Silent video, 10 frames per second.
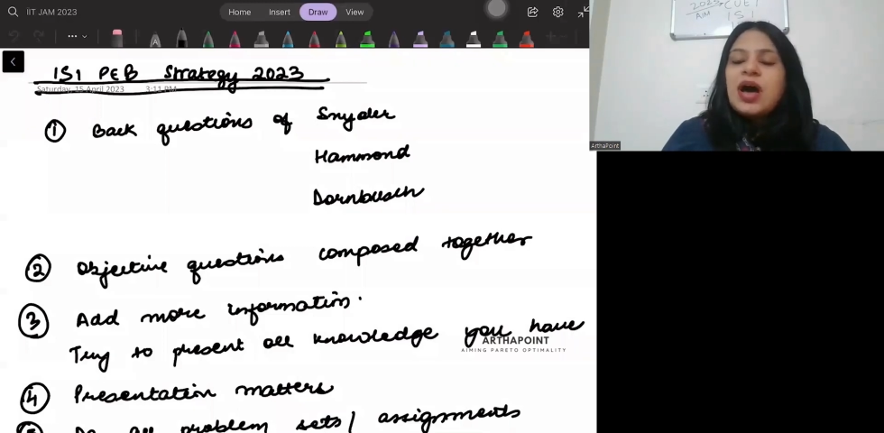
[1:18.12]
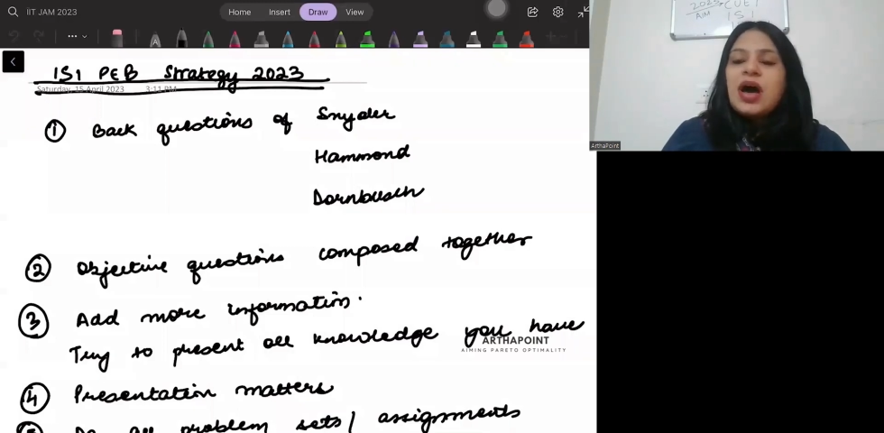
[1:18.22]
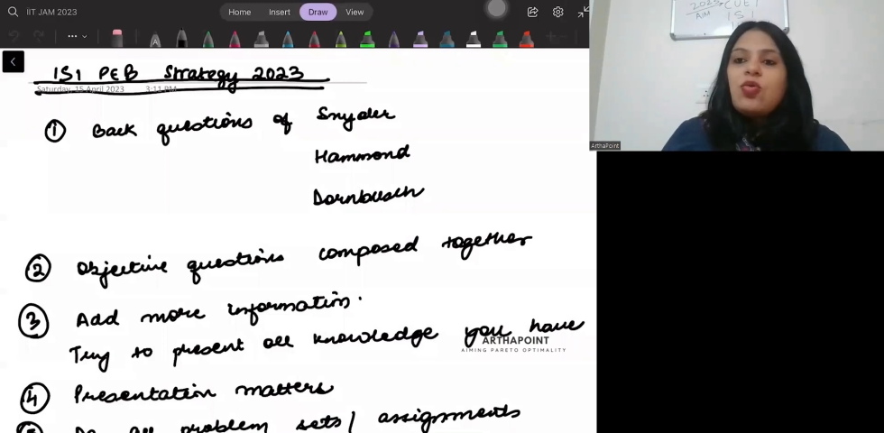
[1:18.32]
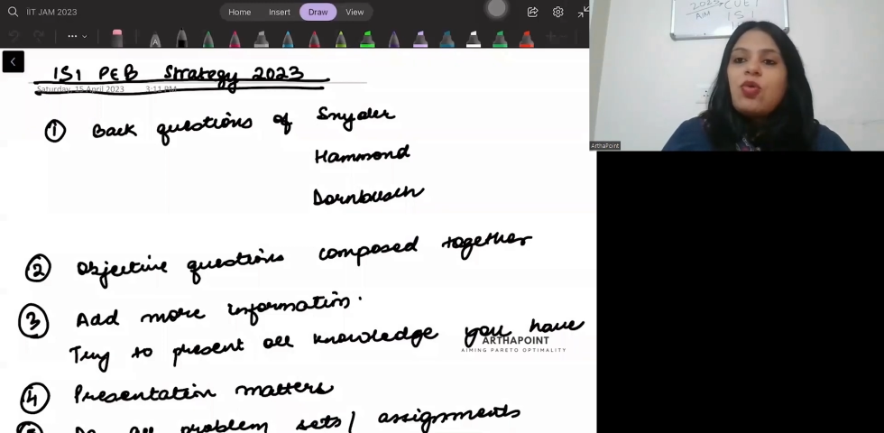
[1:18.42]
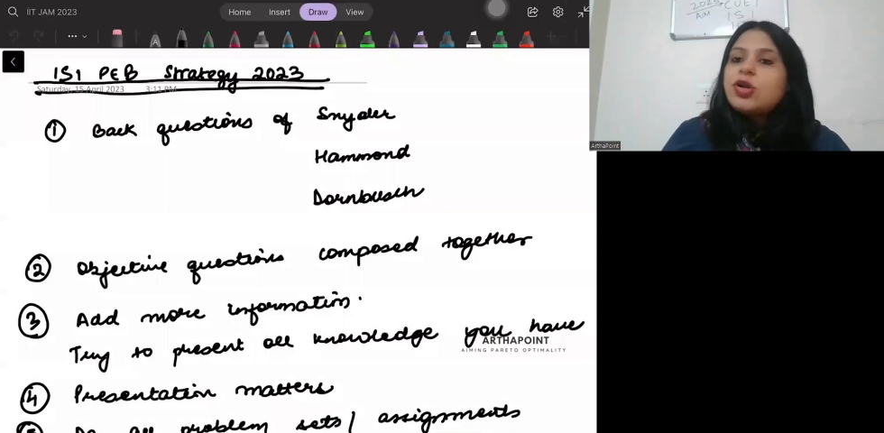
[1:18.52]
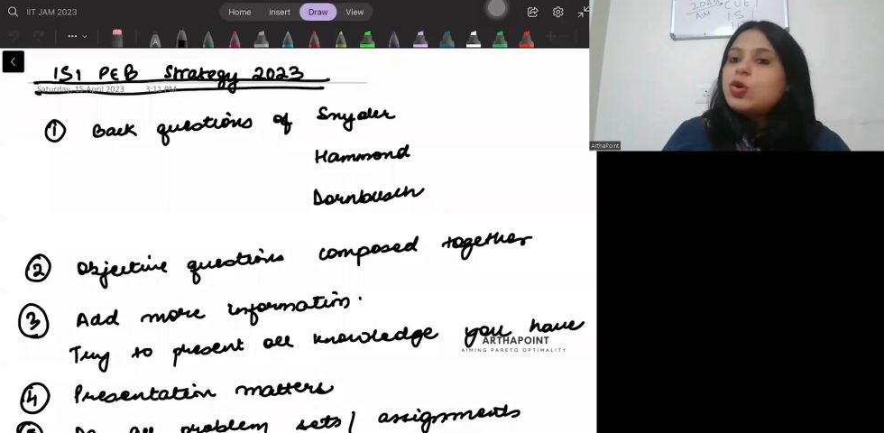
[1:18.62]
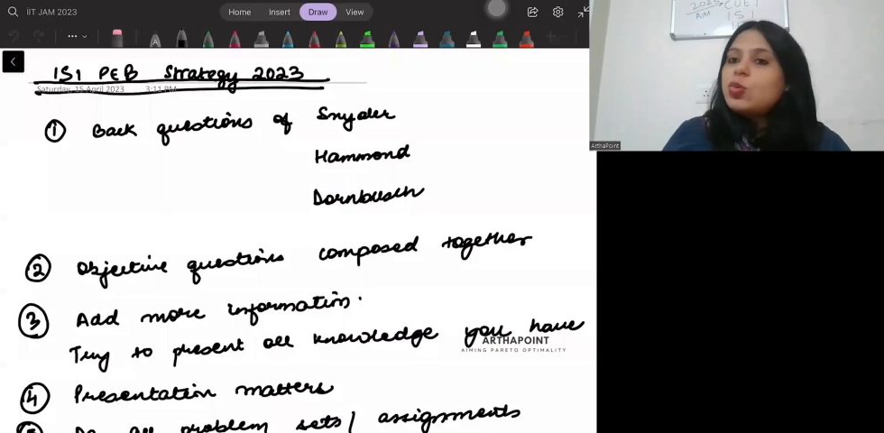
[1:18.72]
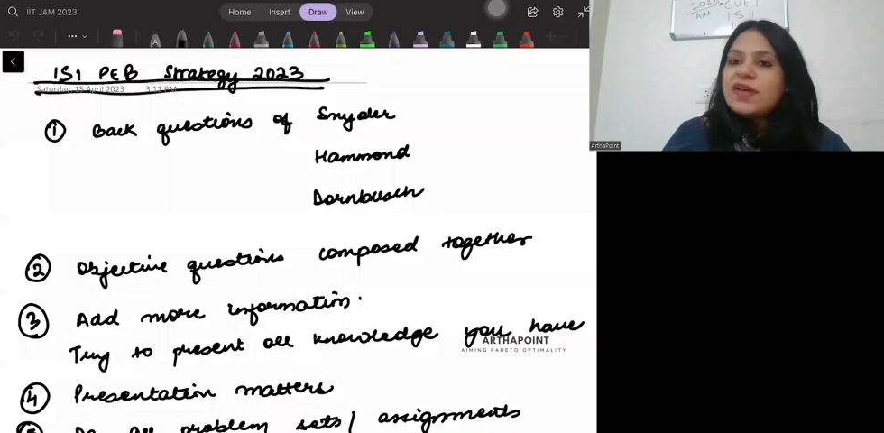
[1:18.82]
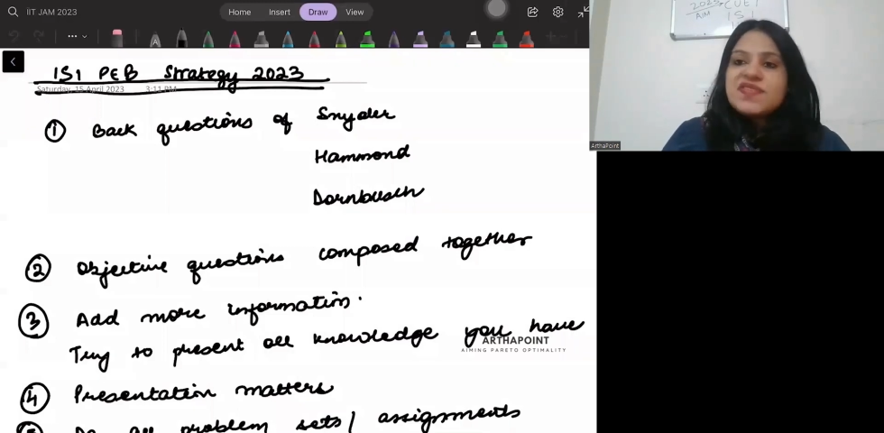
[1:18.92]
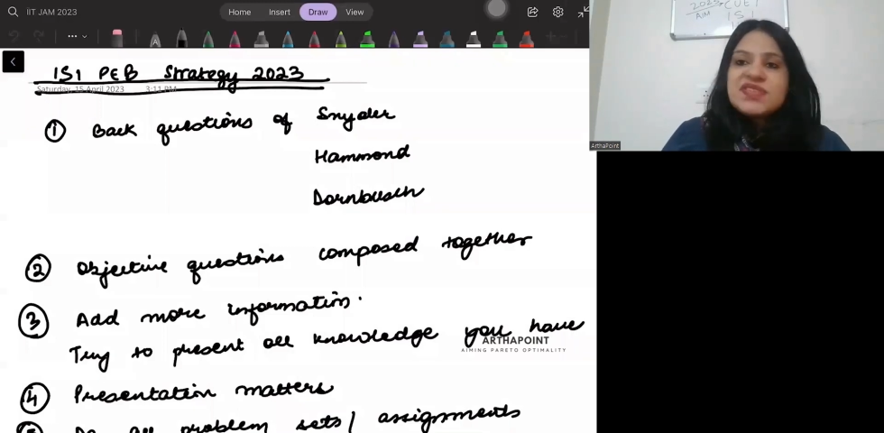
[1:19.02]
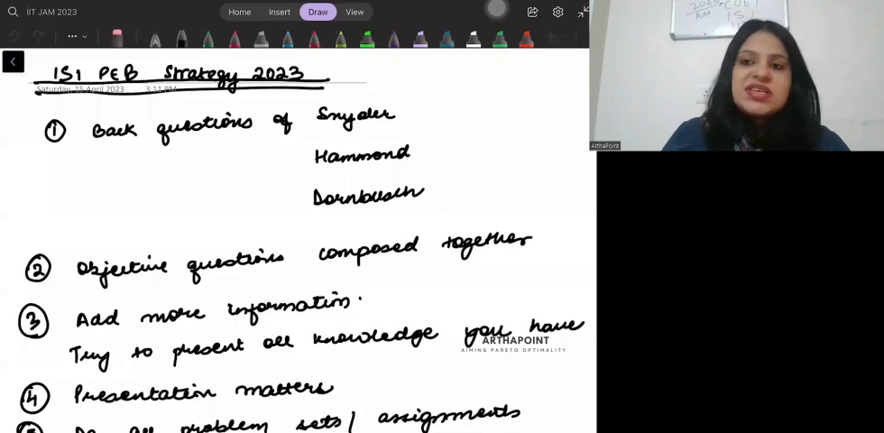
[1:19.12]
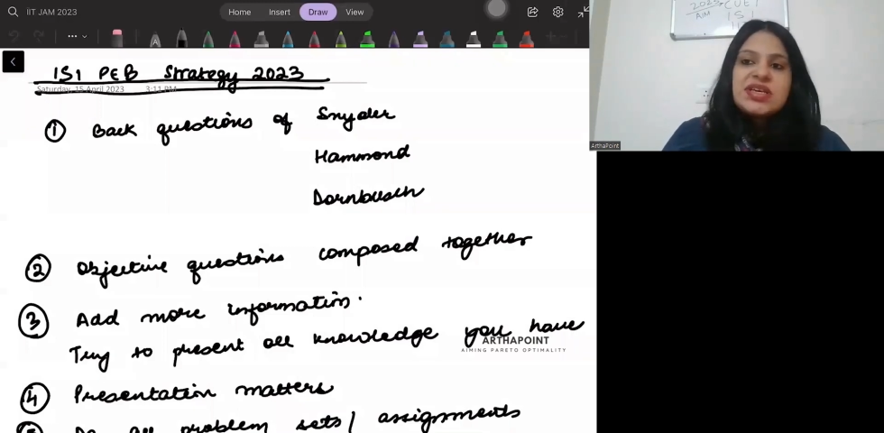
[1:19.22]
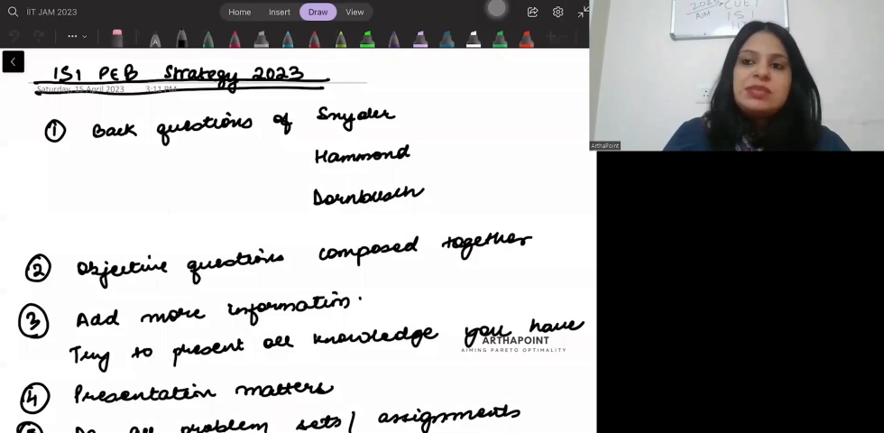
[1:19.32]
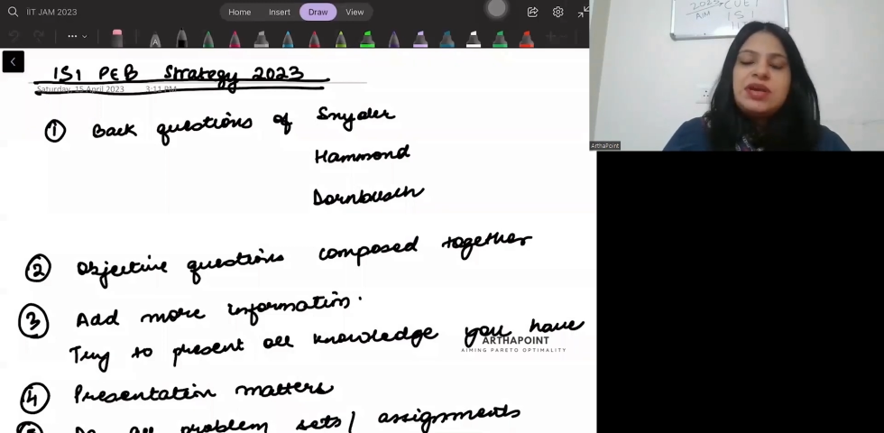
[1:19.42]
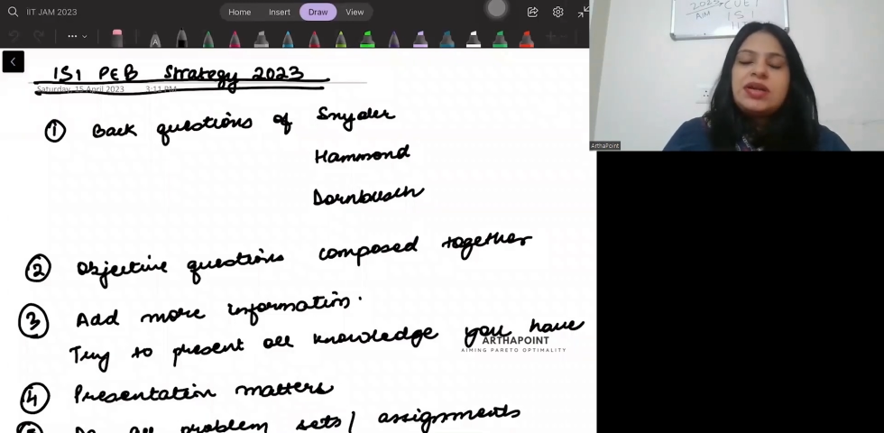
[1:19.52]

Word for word: Now, what you would have seen